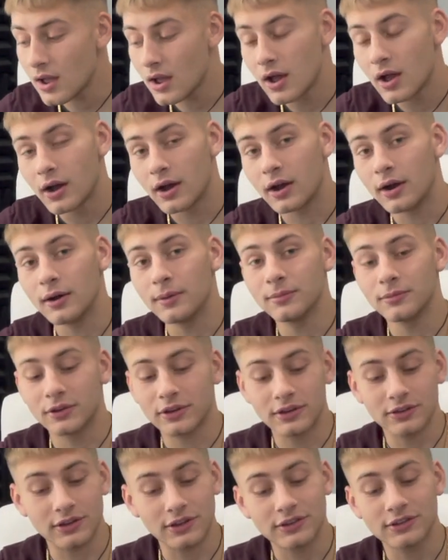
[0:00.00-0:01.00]

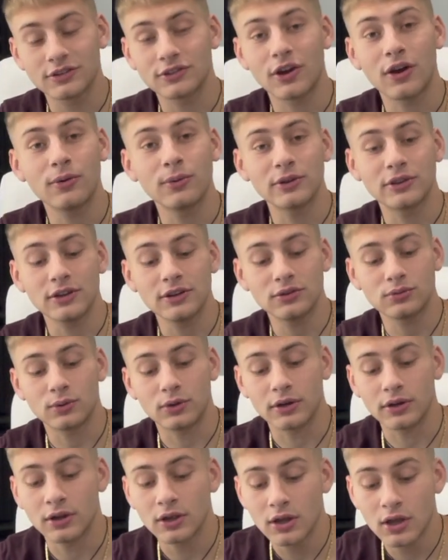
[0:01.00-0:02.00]
And let's start with this
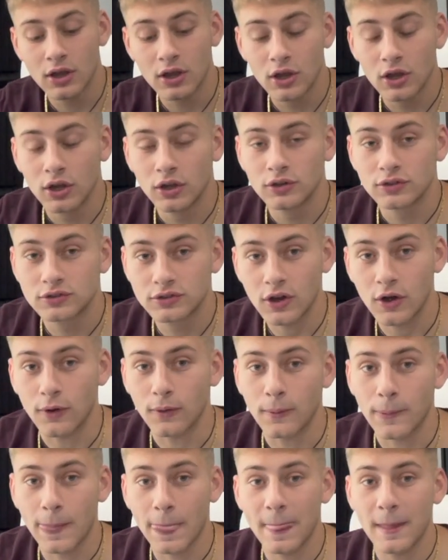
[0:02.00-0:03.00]
one.
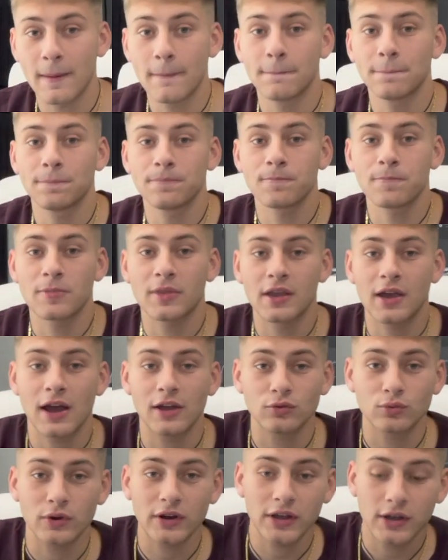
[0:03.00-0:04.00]
So,
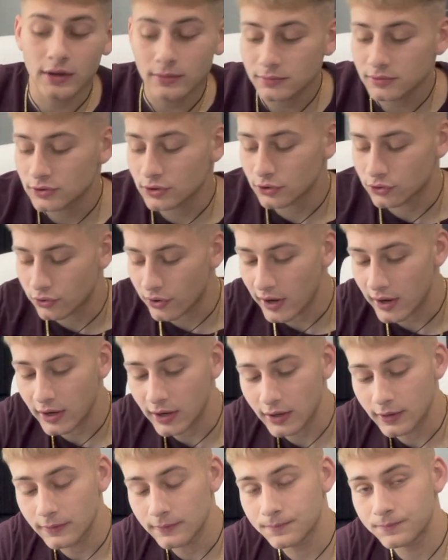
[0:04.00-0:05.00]
guys, when it comes to
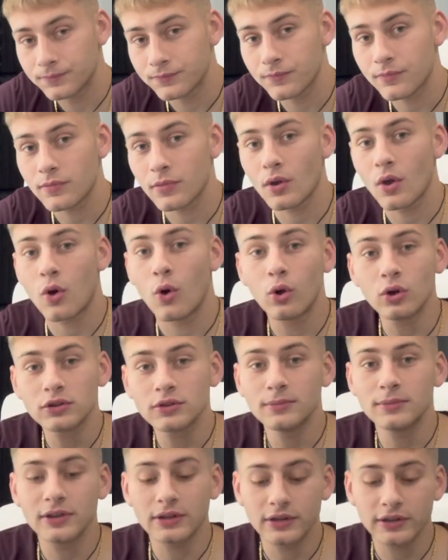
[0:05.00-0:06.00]
trading,
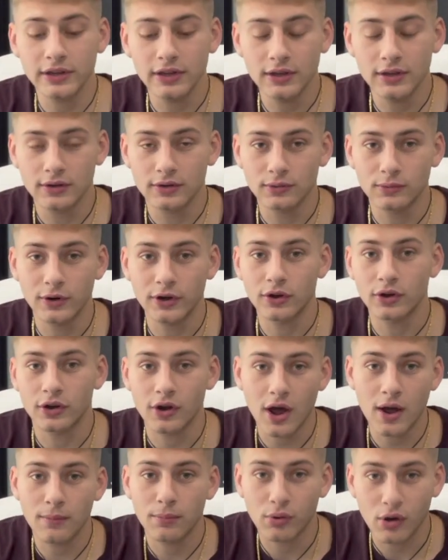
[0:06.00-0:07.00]
ultimately, when you're
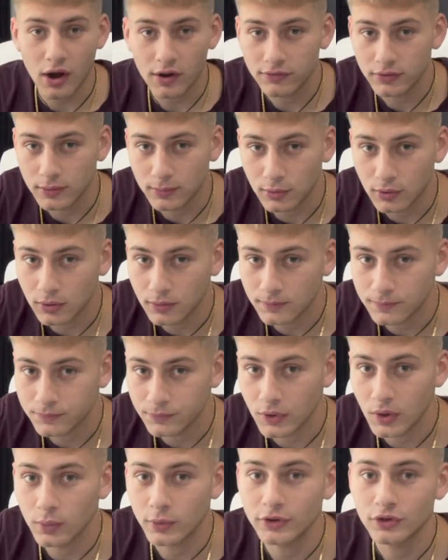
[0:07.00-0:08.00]
not profitable,
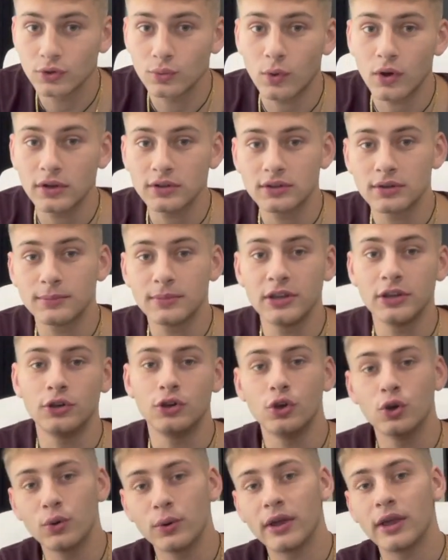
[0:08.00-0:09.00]
what you want to be
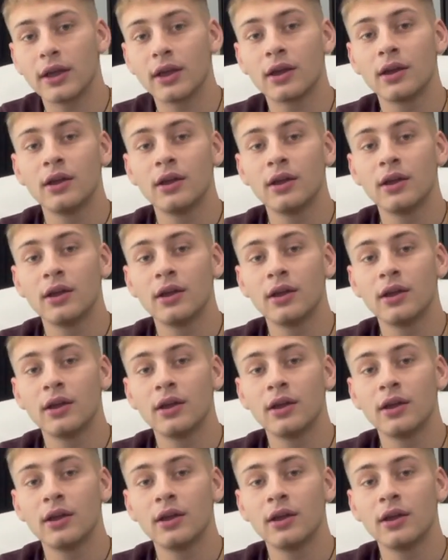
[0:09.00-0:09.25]
doing